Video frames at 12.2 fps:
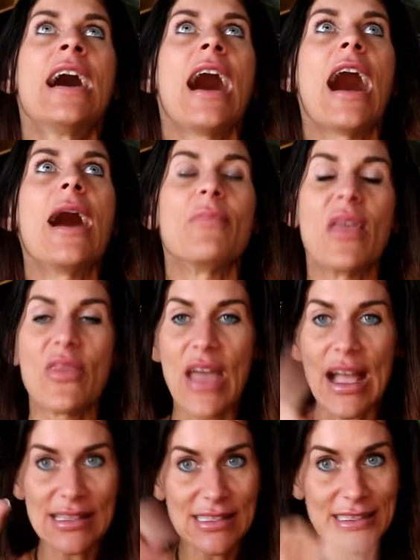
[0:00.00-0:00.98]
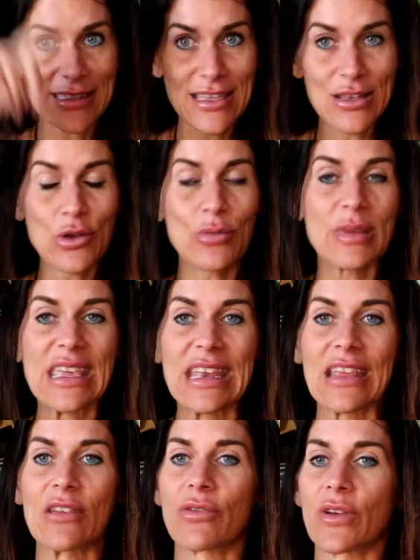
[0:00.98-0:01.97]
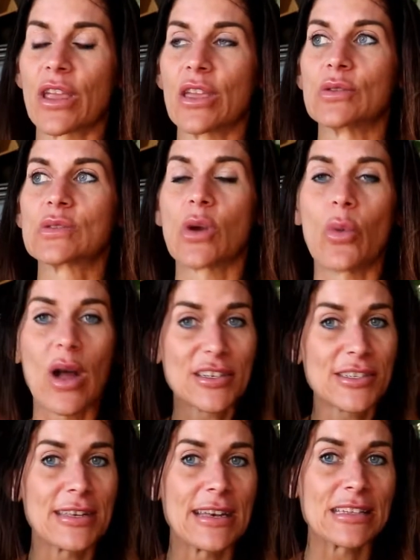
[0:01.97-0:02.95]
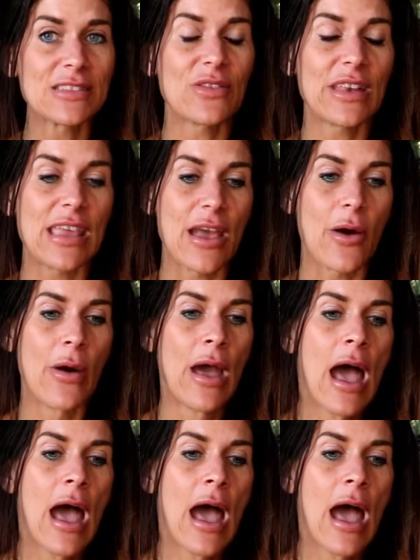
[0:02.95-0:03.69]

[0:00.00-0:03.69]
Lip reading: And that's the new beginning for you. So watch the next video.